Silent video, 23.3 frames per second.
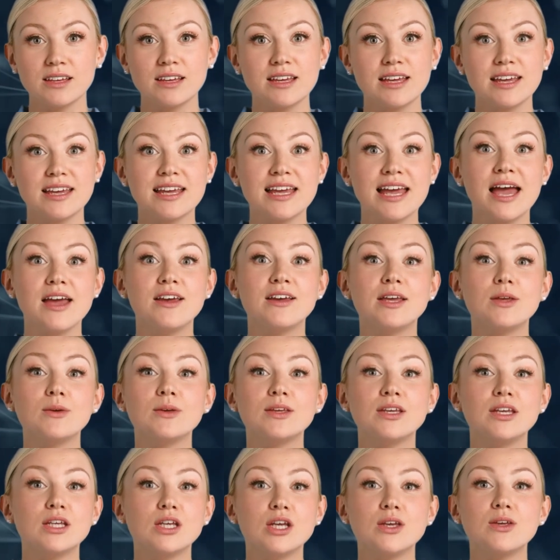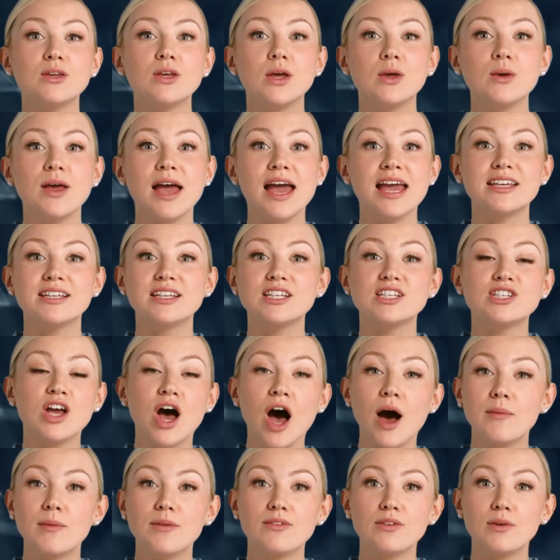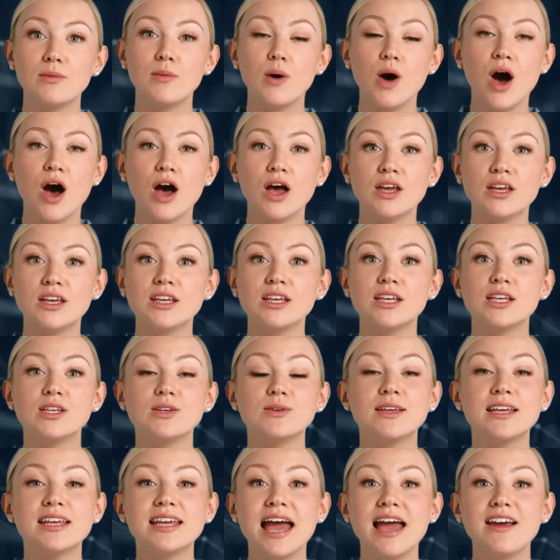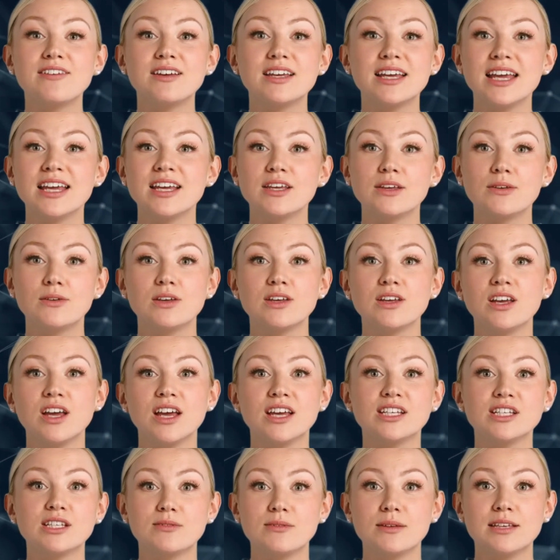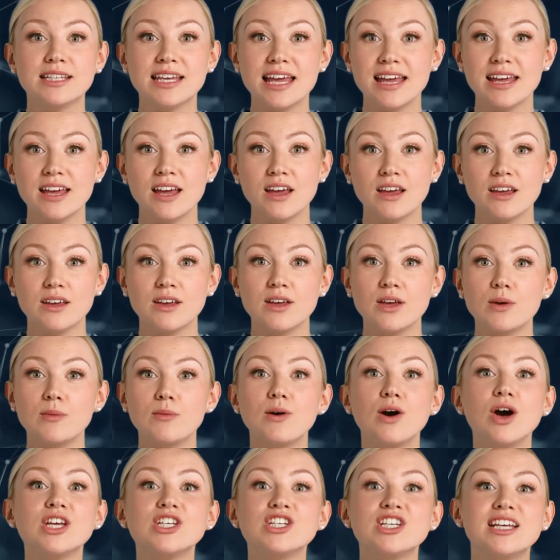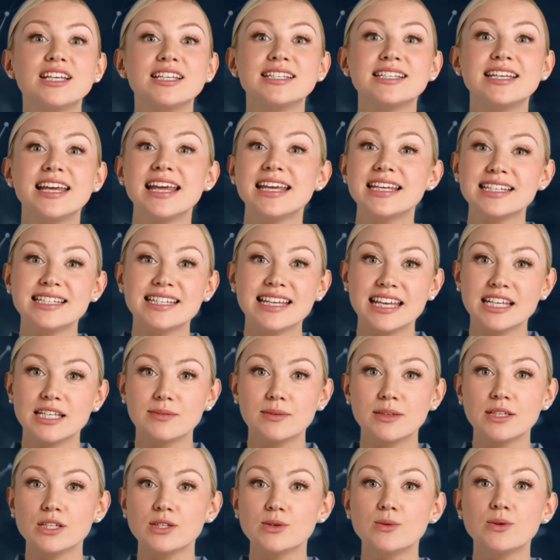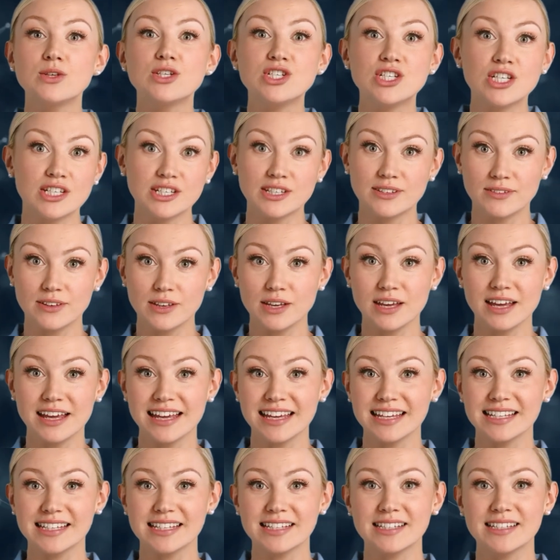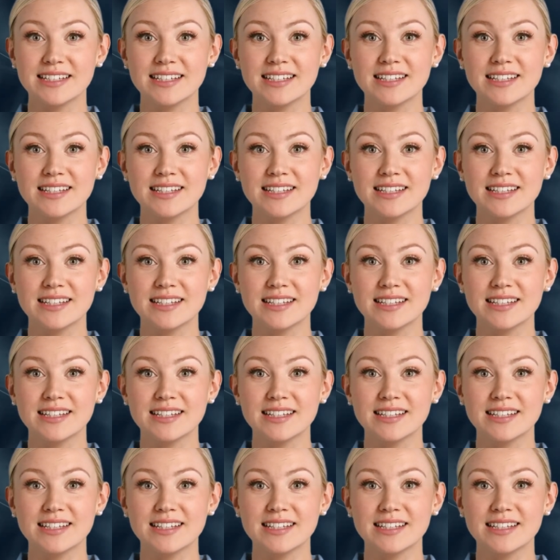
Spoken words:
In the area with the logo at the top of the bar, you can navigate through your customer data, projects, and assessments with just a few clicks.